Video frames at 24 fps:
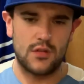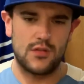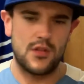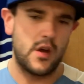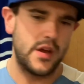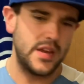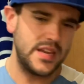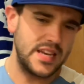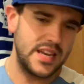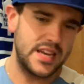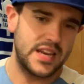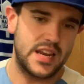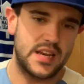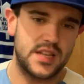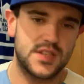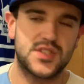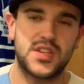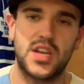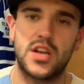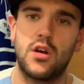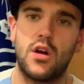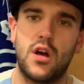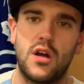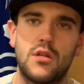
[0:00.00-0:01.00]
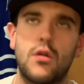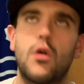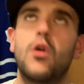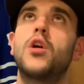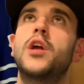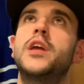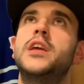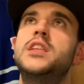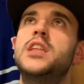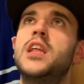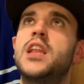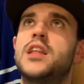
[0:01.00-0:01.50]
No, he didn't hit a single, or
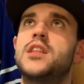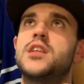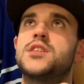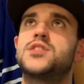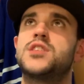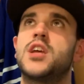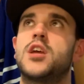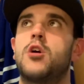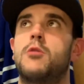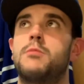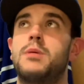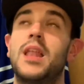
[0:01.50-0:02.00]
he did hit a single.